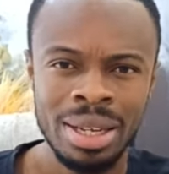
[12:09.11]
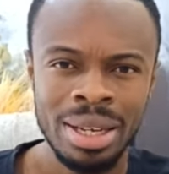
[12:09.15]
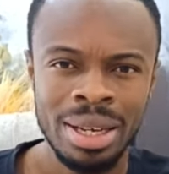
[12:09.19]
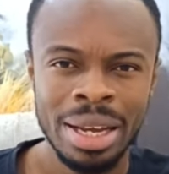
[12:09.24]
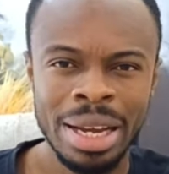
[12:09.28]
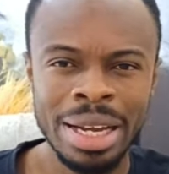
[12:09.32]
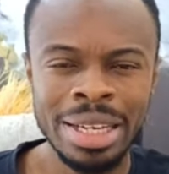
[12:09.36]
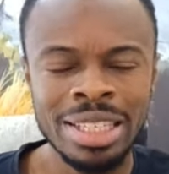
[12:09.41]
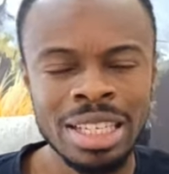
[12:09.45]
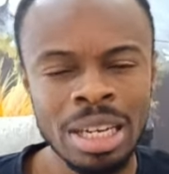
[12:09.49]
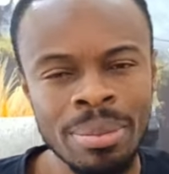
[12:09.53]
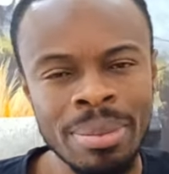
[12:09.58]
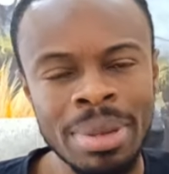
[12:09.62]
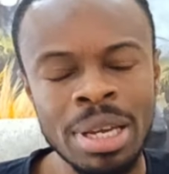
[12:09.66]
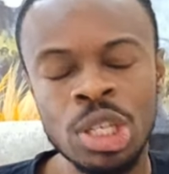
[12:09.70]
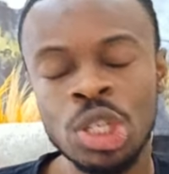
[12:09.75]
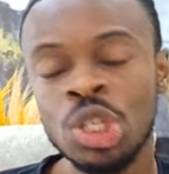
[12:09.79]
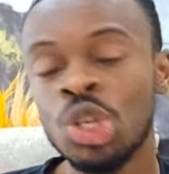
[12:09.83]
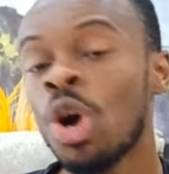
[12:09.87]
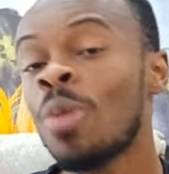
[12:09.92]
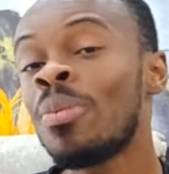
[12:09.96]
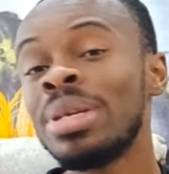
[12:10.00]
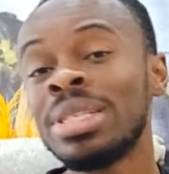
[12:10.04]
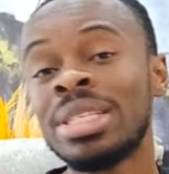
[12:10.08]
It means
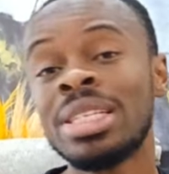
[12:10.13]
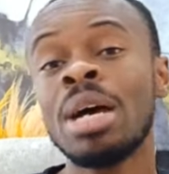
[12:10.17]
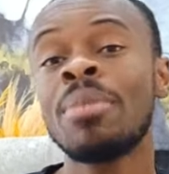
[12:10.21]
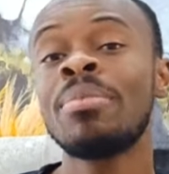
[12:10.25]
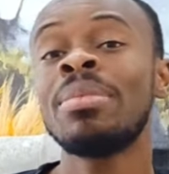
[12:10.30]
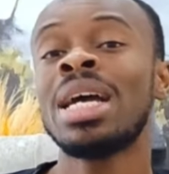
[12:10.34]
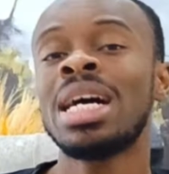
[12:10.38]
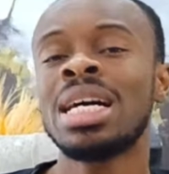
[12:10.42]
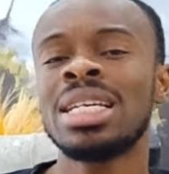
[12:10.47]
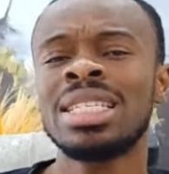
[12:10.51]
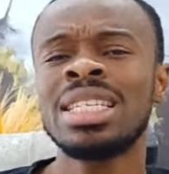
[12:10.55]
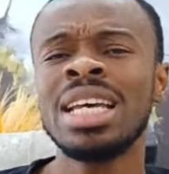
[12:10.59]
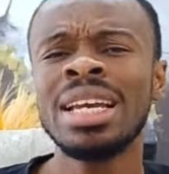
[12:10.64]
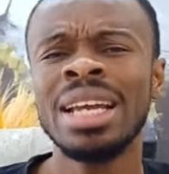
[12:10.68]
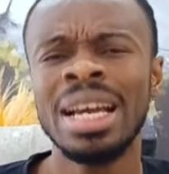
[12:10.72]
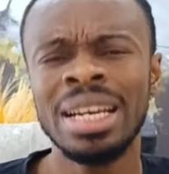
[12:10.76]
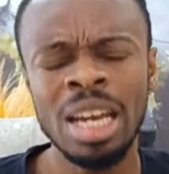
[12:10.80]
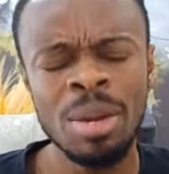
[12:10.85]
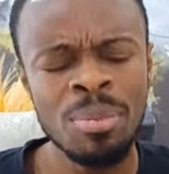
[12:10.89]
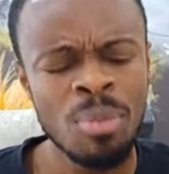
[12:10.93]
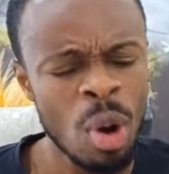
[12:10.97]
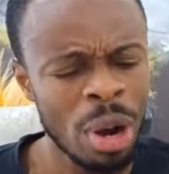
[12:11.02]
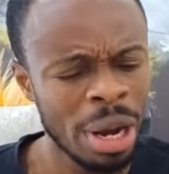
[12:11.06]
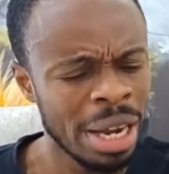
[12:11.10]
so be some ya say
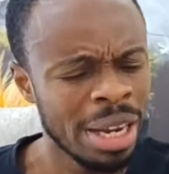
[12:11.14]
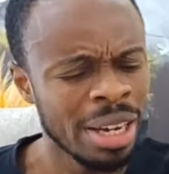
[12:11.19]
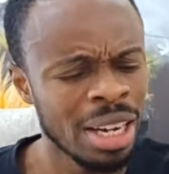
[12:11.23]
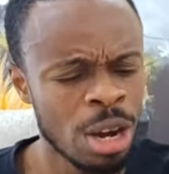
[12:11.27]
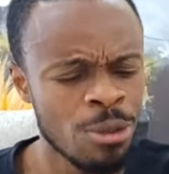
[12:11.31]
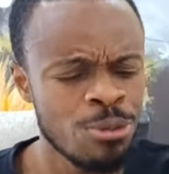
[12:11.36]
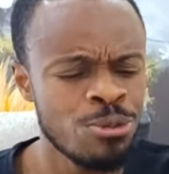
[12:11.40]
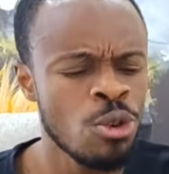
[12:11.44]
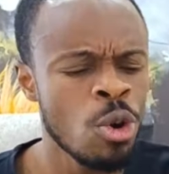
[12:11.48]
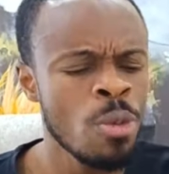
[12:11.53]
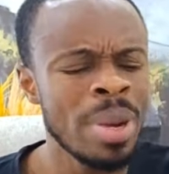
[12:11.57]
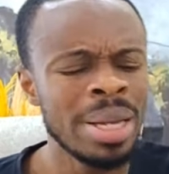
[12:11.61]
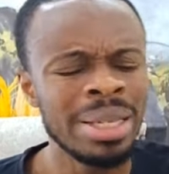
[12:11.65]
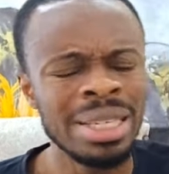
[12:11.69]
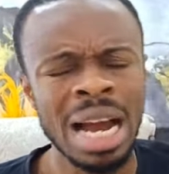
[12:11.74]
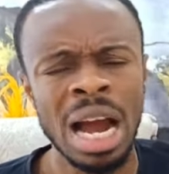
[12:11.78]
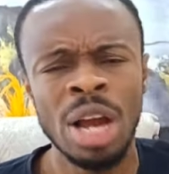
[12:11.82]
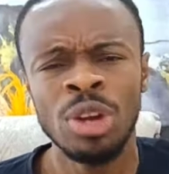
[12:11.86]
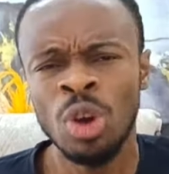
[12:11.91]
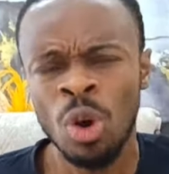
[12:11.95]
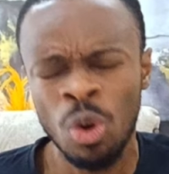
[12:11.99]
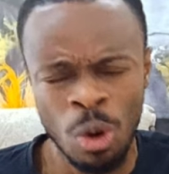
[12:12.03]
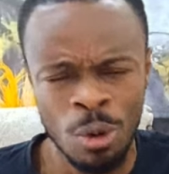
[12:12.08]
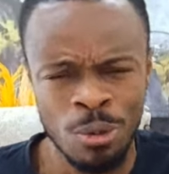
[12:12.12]
yani Burkina Fobinya
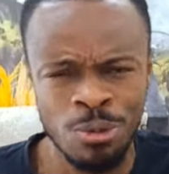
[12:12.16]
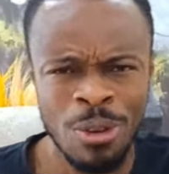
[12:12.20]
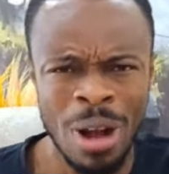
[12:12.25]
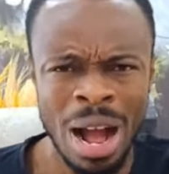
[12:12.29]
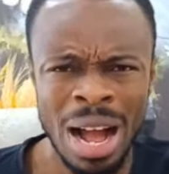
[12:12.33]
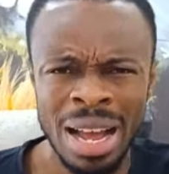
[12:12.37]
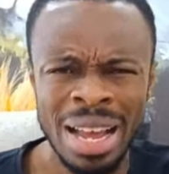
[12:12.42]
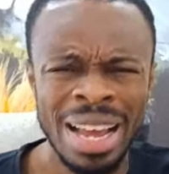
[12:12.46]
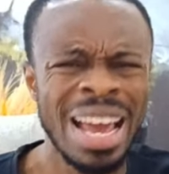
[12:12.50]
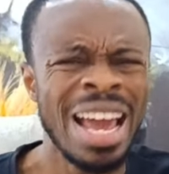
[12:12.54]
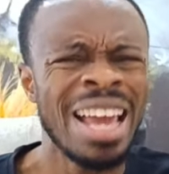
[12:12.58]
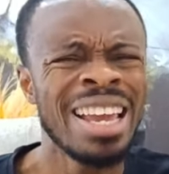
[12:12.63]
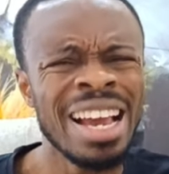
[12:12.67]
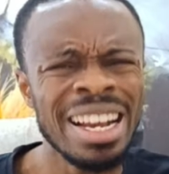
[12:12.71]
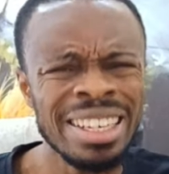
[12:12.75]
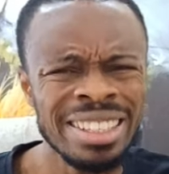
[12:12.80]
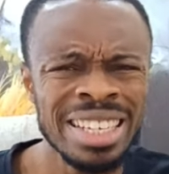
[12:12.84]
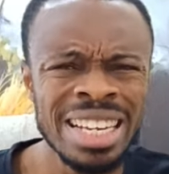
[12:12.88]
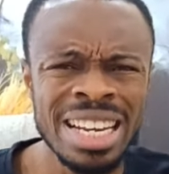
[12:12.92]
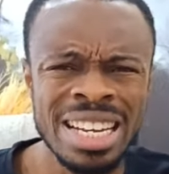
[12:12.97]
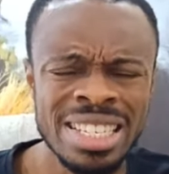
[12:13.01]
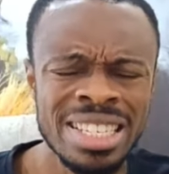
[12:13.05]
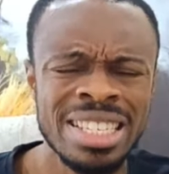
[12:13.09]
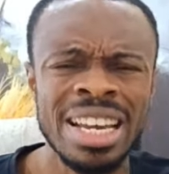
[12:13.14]
Yonkofa. E ye
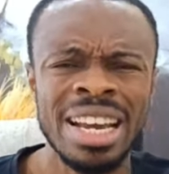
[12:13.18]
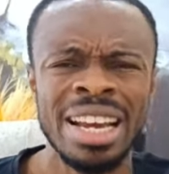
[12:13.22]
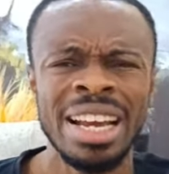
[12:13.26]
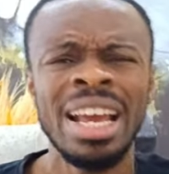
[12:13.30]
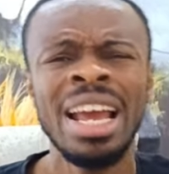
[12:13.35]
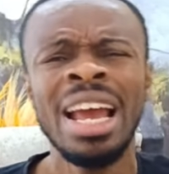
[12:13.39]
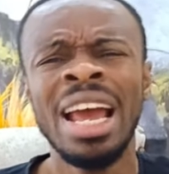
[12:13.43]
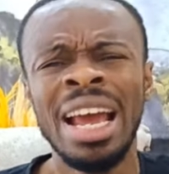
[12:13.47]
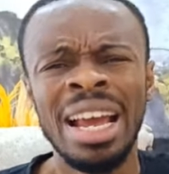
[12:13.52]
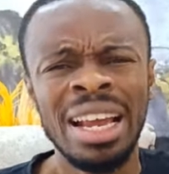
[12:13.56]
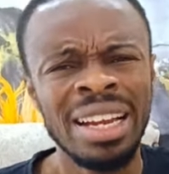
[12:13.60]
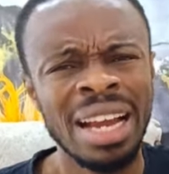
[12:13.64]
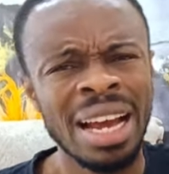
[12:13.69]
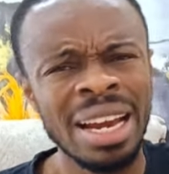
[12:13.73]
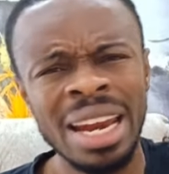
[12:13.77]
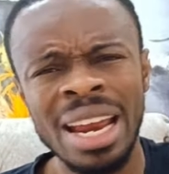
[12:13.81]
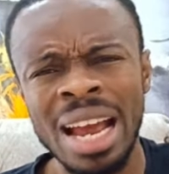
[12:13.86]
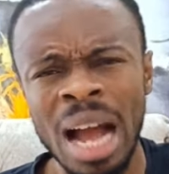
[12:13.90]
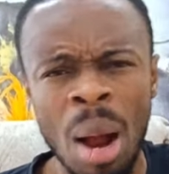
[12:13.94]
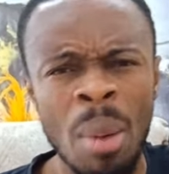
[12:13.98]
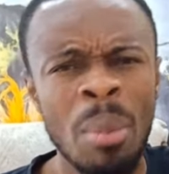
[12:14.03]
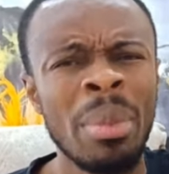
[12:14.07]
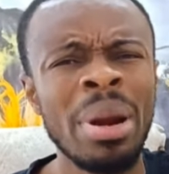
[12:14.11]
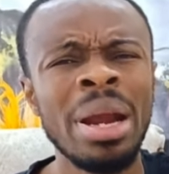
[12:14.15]
chen say yani
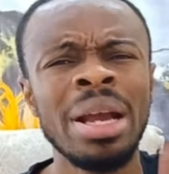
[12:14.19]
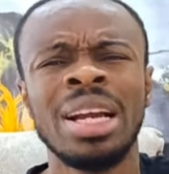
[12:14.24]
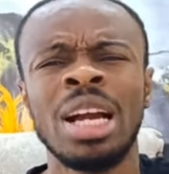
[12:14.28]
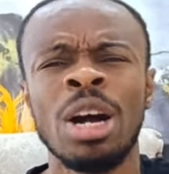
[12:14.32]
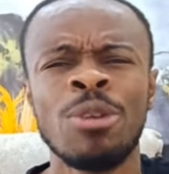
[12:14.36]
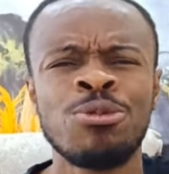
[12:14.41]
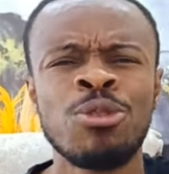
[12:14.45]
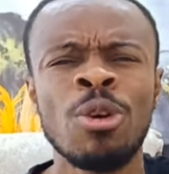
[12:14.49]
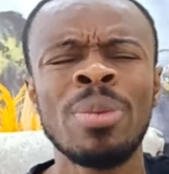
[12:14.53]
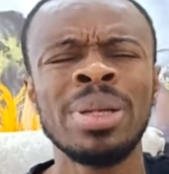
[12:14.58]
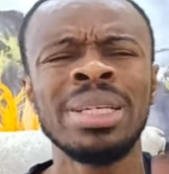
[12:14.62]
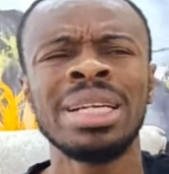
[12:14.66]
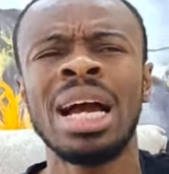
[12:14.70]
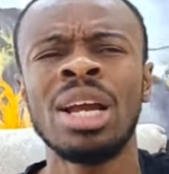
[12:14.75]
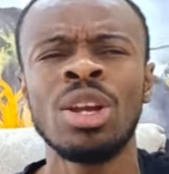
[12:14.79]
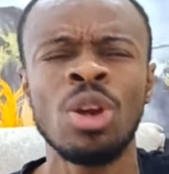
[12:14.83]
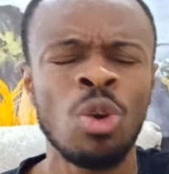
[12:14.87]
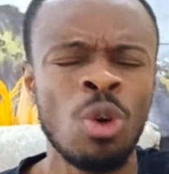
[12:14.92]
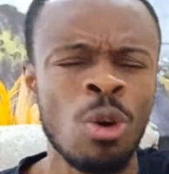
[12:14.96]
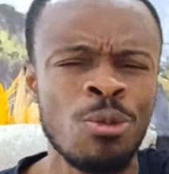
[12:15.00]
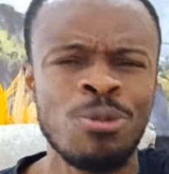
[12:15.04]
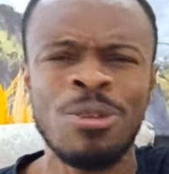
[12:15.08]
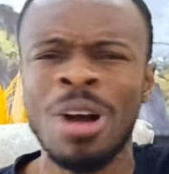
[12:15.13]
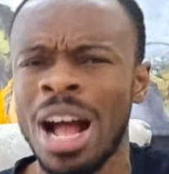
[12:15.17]
America Fobinya
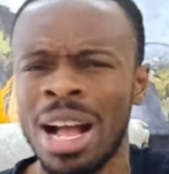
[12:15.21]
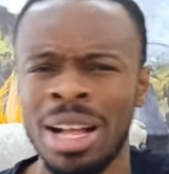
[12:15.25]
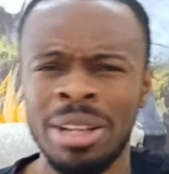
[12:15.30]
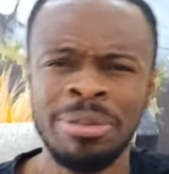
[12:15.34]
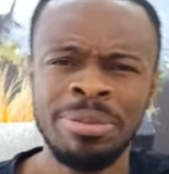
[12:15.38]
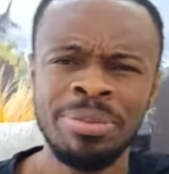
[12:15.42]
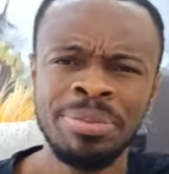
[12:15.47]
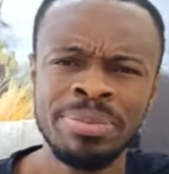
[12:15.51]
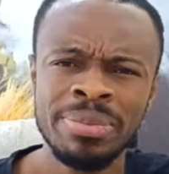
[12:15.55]
Yonkofa.